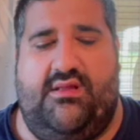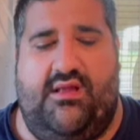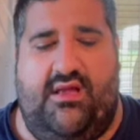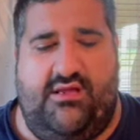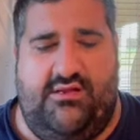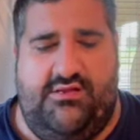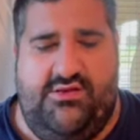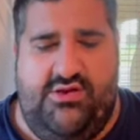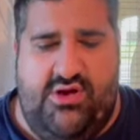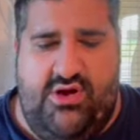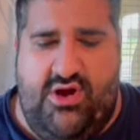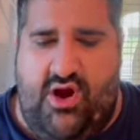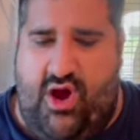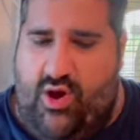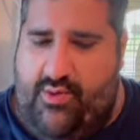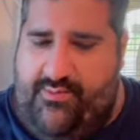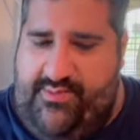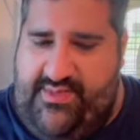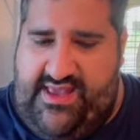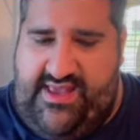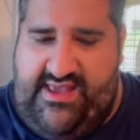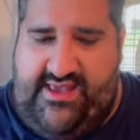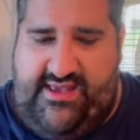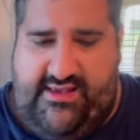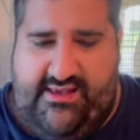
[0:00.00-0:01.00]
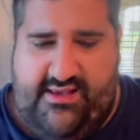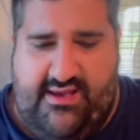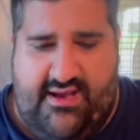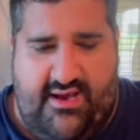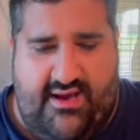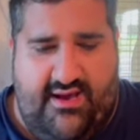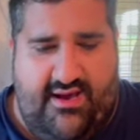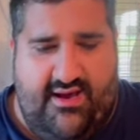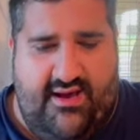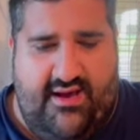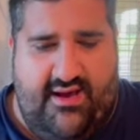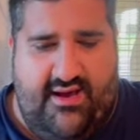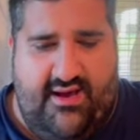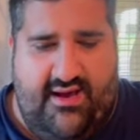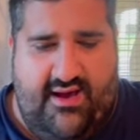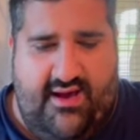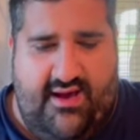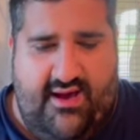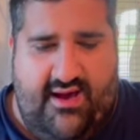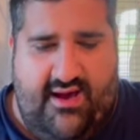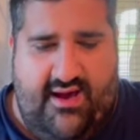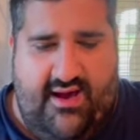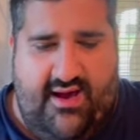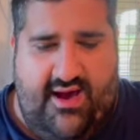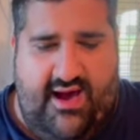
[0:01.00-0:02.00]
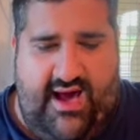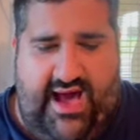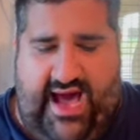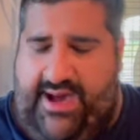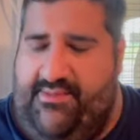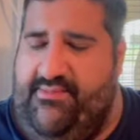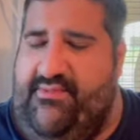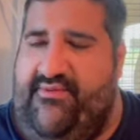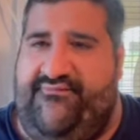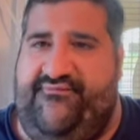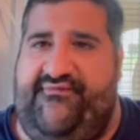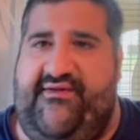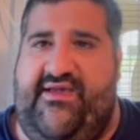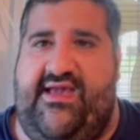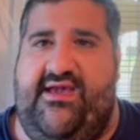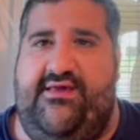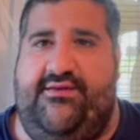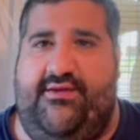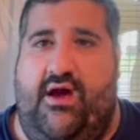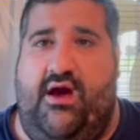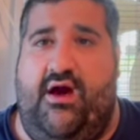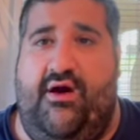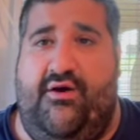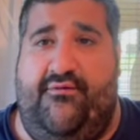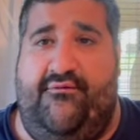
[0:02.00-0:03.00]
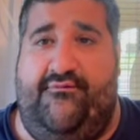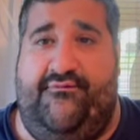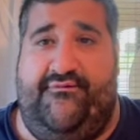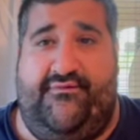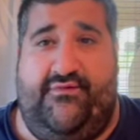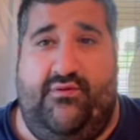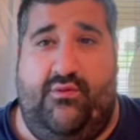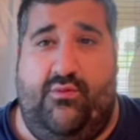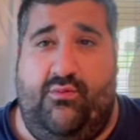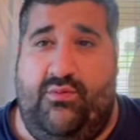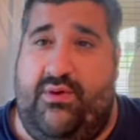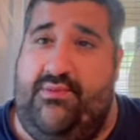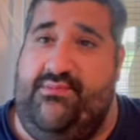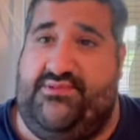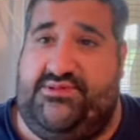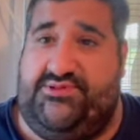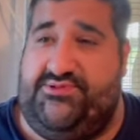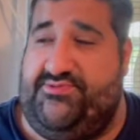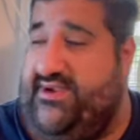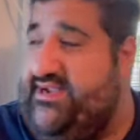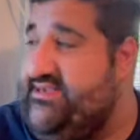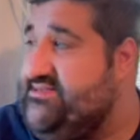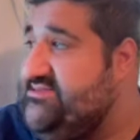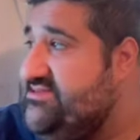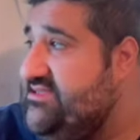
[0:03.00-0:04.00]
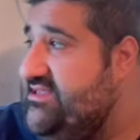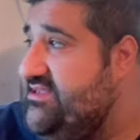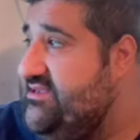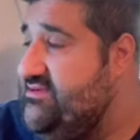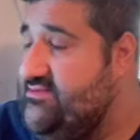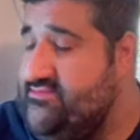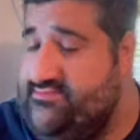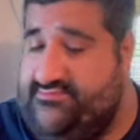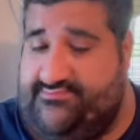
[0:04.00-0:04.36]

you know me, I'm a fan of women's wrestling.